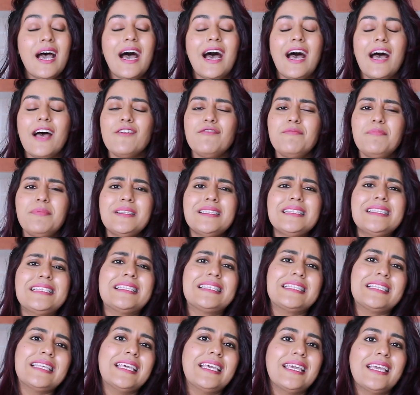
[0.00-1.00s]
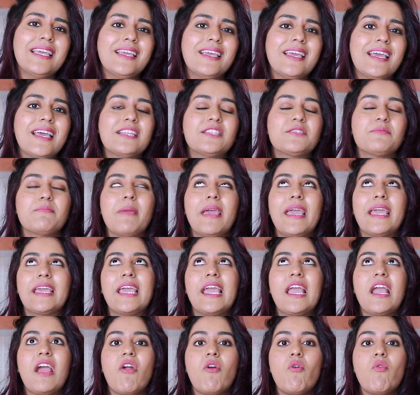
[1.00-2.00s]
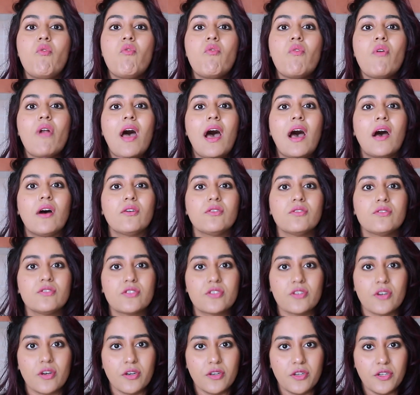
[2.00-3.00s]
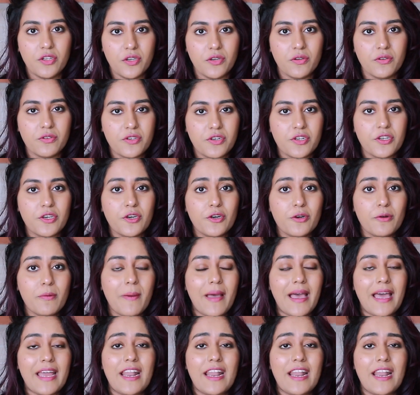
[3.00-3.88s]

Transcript: I have been seeing it's making rounds on YouTube